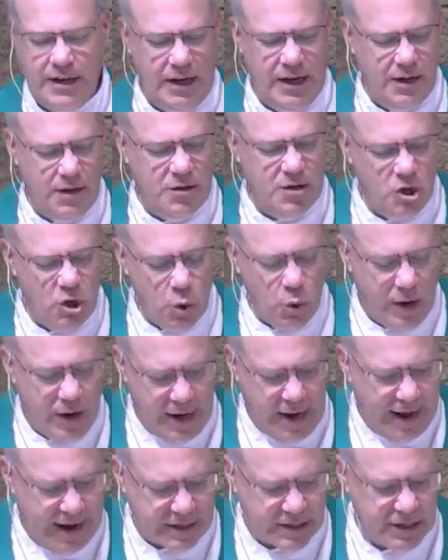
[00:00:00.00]
in doing
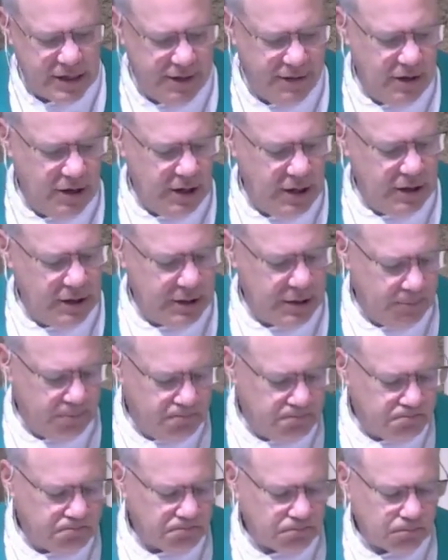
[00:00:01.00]
activities.
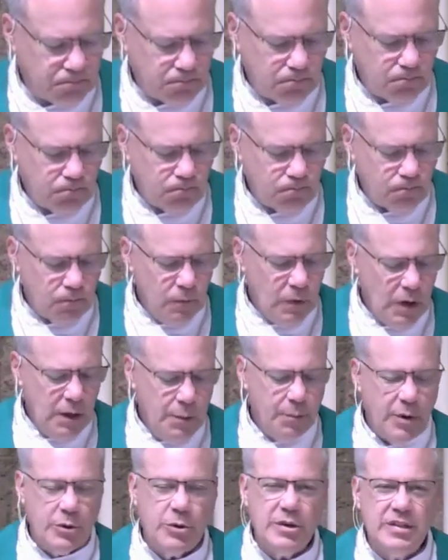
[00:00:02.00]

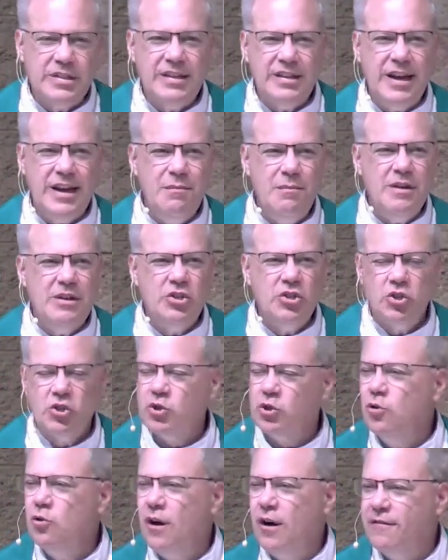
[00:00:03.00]
But the same is
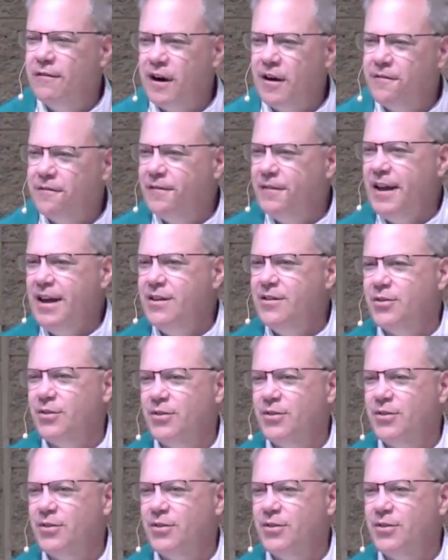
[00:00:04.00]
true of our faith.